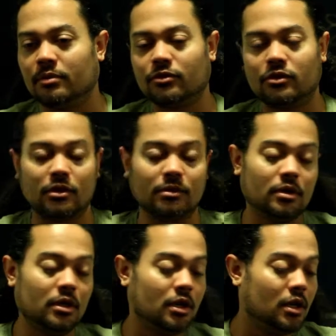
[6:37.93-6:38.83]
So
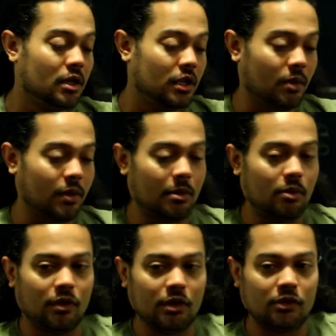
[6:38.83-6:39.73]
yeah, we can
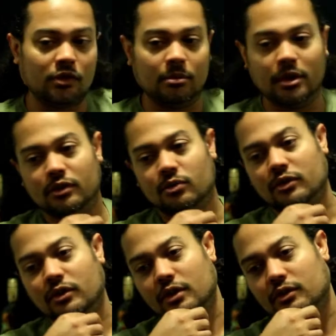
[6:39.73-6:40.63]
move on to something else.
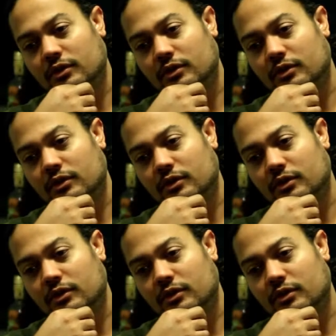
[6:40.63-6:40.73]
What's next?